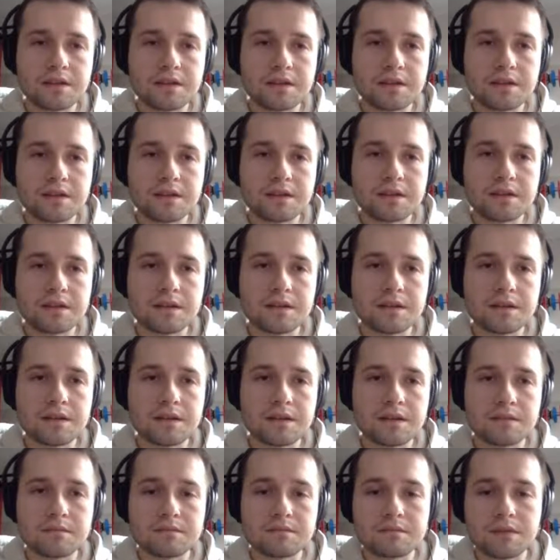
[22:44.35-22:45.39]
uh,
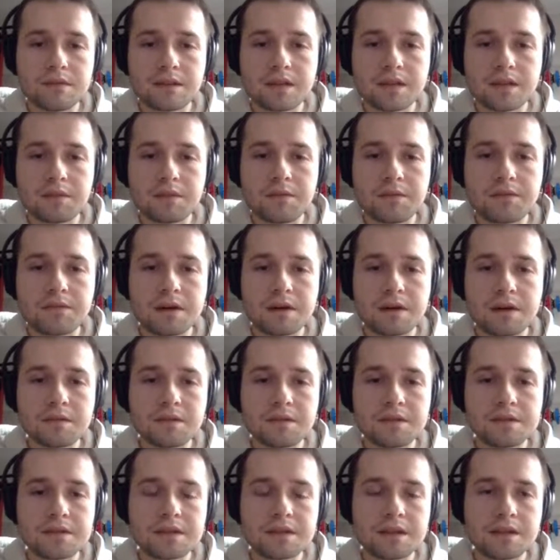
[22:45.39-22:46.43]
that can be found
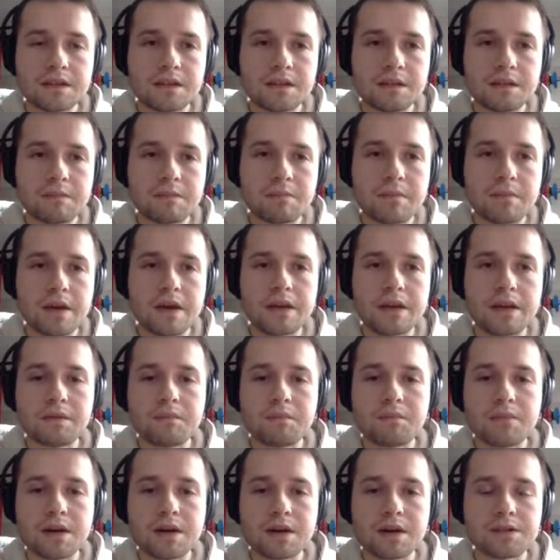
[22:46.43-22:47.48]
inside the main
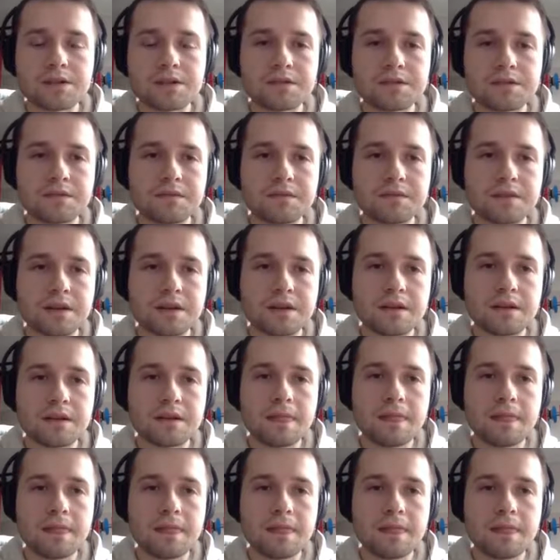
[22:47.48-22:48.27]
package of the